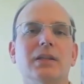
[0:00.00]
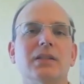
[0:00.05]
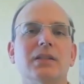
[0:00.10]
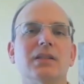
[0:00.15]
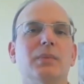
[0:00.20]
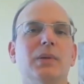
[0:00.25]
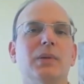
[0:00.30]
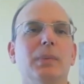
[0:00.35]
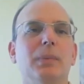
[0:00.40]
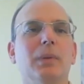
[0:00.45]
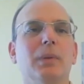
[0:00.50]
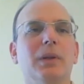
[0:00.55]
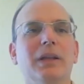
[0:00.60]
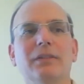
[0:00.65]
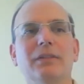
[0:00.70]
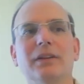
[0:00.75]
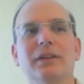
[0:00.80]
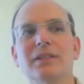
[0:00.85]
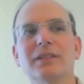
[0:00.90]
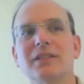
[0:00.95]
and some people
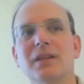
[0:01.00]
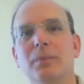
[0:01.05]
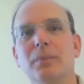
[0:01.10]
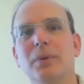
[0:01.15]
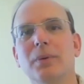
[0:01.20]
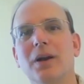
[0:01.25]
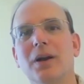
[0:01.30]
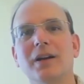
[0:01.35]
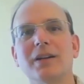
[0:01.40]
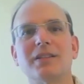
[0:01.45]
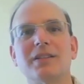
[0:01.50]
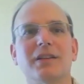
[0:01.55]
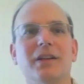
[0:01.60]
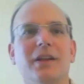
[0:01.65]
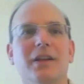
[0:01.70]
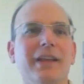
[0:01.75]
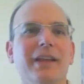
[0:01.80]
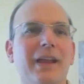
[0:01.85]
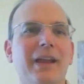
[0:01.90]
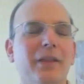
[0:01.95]
believe in some parts and
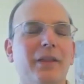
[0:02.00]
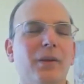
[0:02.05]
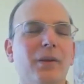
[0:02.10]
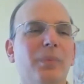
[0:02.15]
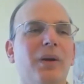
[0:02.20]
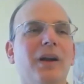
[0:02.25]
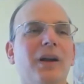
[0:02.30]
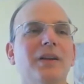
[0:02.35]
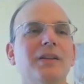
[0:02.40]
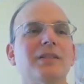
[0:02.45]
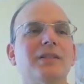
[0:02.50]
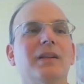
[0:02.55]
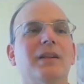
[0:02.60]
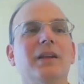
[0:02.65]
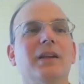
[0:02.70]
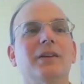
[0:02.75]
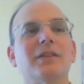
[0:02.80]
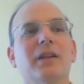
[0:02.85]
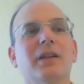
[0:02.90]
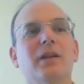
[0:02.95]
not other parts, and then
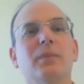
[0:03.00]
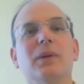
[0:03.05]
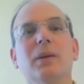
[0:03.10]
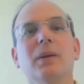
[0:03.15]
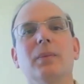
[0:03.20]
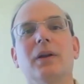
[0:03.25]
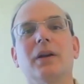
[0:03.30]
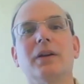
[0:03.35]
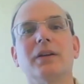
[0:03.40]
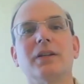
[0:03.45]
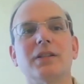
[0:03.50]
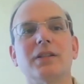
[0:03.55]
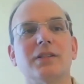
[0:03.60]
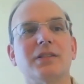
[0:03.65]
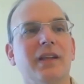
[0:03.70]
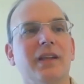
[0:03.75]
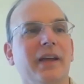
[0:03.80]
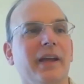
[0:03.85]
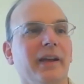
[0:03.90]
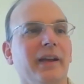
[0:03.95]
there's other people are
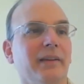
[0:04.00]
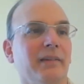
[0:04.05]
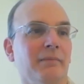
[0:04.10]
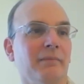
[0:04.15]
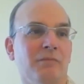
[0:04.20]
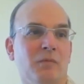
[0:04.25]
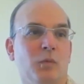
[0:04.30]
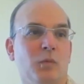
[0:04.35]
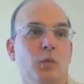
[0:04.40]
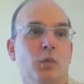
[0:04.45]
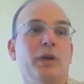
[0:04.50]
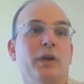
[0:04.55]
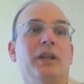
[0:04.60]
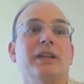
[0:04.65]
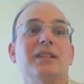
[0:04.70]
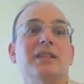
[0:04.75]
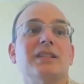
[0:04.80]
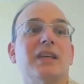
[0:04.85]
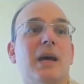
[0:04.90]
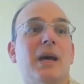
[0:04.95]
just like
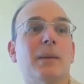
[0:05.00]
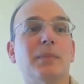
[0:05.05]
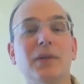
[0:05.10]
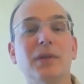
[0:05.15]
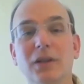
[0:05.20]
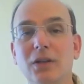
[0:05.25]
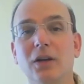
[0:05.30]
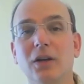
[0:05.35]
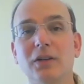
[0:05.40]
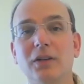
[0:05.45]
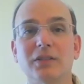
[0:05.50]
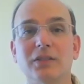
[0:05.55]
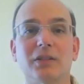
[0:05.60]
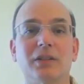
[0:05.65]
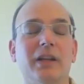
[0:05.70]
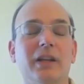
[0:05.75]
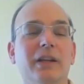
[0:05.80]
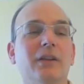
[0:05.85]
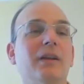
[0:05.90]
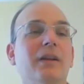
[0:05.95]
really skeptical because they're
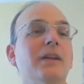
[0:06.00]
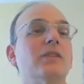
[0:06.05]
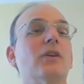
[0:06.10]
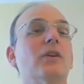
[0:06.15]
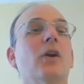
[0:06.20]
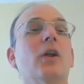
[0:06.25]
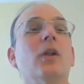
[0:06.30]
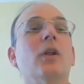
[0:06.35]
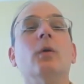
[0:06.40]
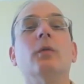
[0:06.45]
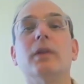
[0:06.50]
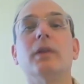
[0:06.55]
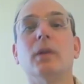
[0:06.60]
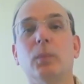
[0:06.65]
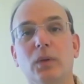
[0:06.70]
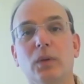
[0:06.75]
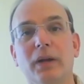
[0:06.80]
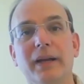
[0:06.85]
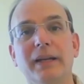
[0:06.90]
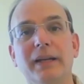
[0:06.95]
like, you guys are all over the
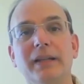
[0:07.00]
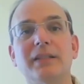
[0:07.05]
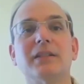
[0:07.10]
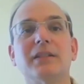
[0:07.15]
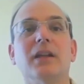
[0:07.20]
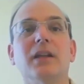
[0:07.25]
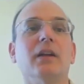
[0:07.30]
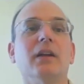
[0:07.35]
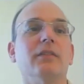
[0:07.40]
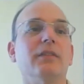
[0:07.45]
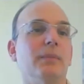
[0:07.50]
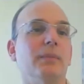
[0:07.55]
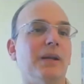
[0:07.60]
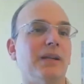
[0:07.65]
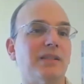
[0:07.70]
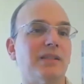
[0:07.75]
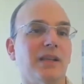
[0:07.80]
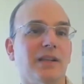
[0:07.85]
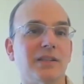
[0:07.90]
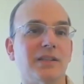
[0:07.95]
place. None of it
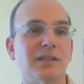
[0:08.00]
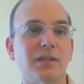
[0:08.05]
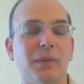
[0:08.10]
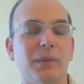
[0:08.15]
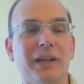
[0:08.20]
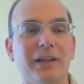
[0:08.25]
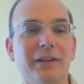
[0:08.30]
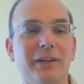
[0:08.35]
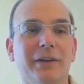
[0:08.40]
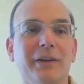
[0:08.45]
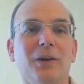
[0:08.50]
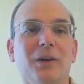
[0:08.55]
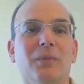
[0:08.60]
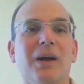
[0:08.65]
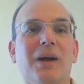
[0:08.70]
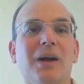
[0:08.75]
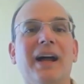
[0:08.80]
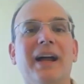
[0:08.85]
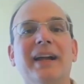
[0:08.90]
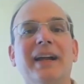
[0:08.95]
makes sense to my linear
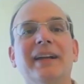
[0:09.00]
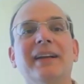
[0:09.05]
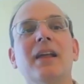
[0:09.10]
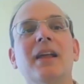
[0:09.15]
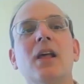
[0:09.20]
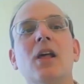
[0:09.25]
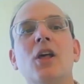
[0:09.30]
mind.